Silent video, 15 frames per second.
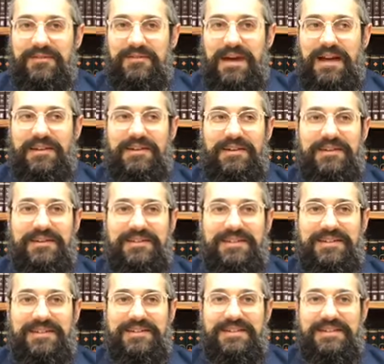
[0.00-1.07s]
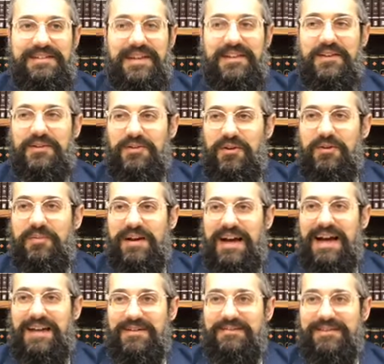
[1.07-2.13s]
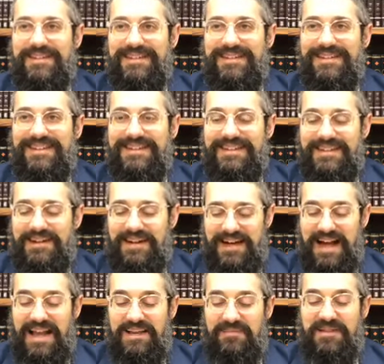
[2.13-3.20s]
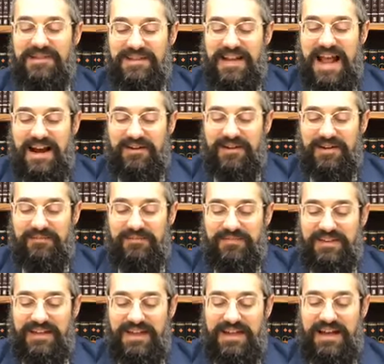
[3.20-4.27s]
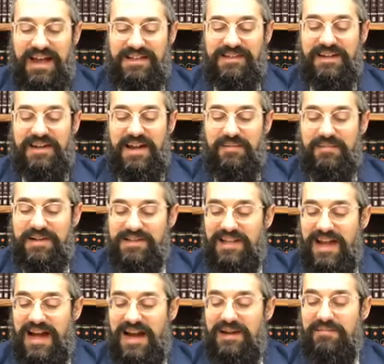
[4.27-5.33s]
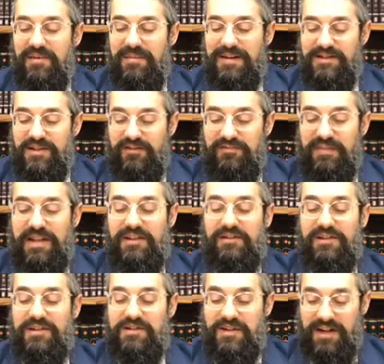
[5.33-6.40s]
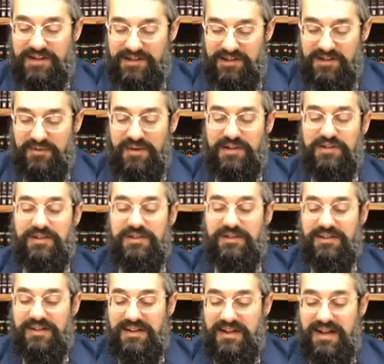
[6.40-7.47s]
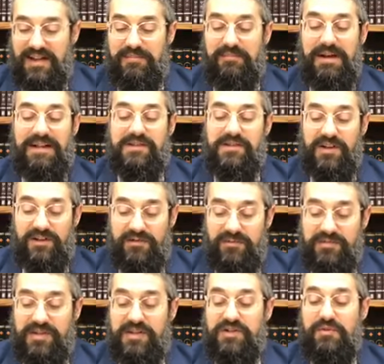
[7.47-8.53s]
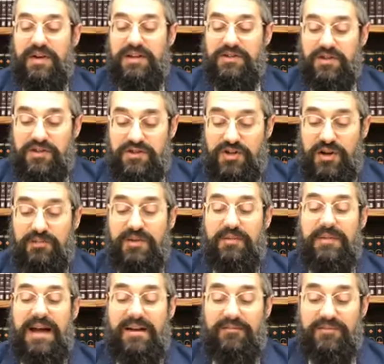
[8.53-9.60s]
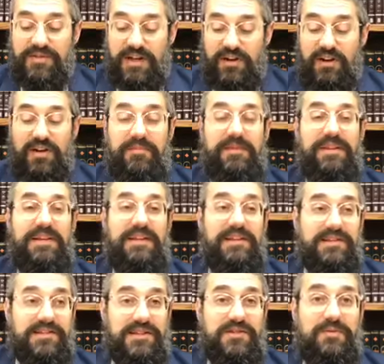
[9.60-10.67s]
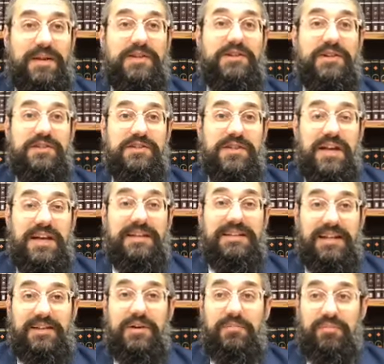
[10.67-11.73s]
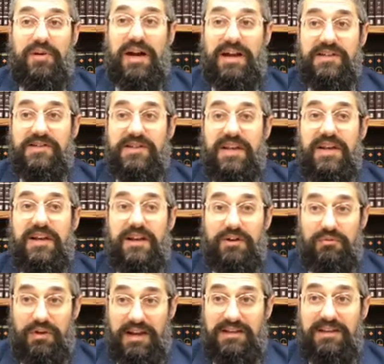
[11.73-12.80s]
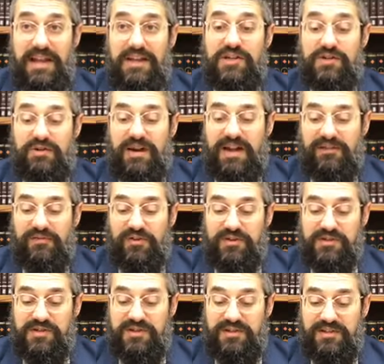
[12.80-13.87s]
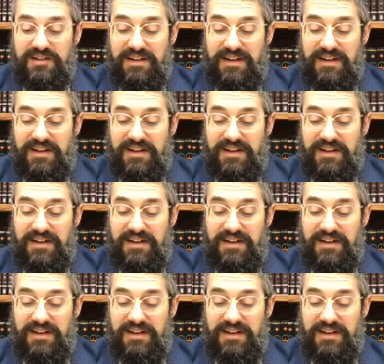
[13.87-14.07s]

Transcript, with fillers: rather than the term chayim. Chayim is an acronym. As a remez la'arba matzav melo to this kind of situation. Matzavim situations, shamnam ma'avim sakana betchila, situations that comprise great danger at first.